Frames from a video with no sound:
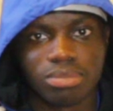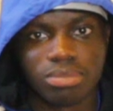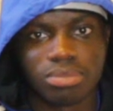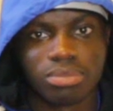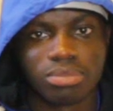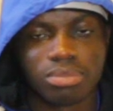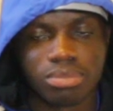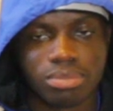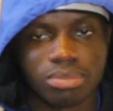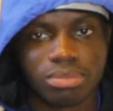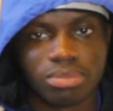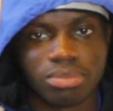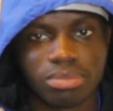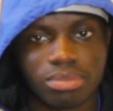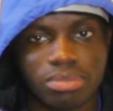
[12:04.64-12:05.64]

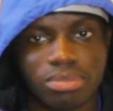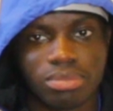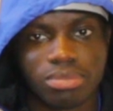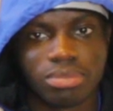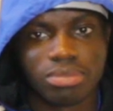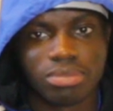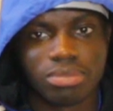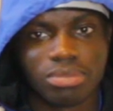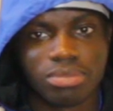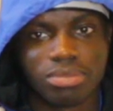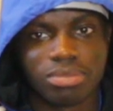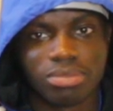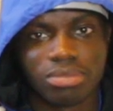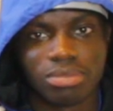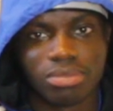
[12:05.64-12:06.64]

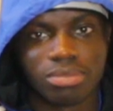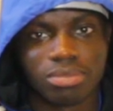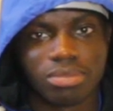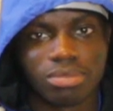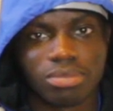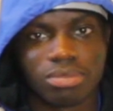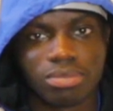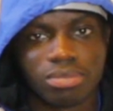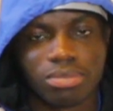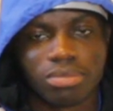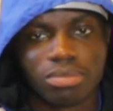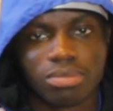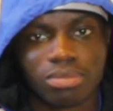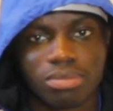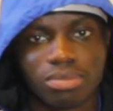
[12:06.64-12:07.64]

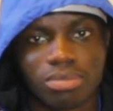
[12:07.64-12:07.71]
No words are spoken by the person on screen.